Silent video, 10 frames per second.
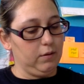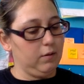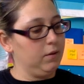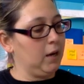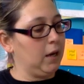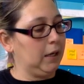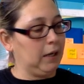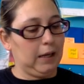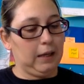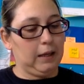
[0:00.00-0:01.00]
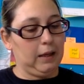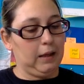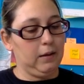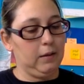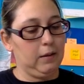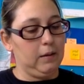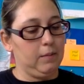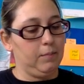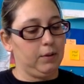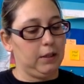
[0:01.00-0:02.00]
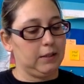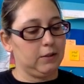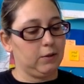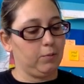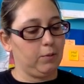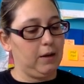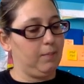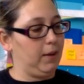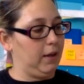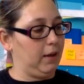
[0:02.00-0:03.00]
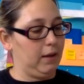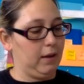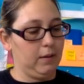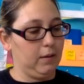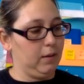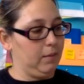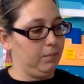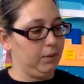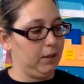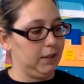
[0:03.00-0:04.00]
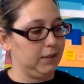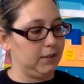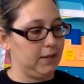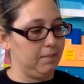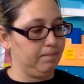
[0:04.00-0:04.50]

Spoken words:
9a plus 3b plus c.